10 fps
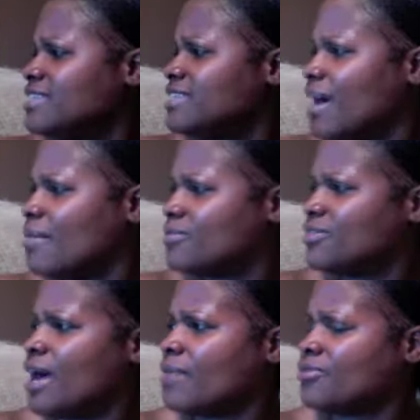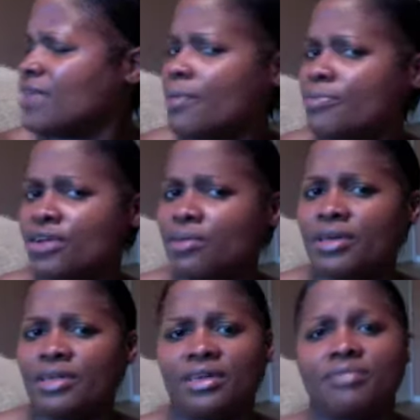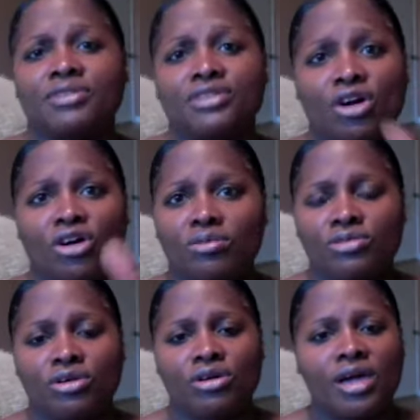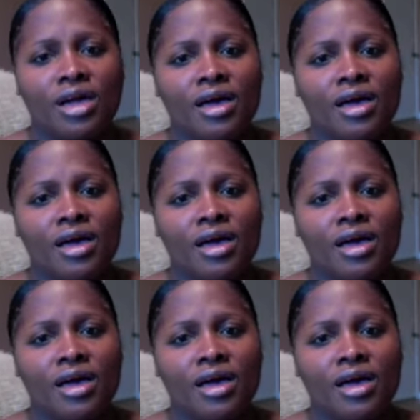Stop, stop, stop, Chubby. That's my dog. I'm sorry.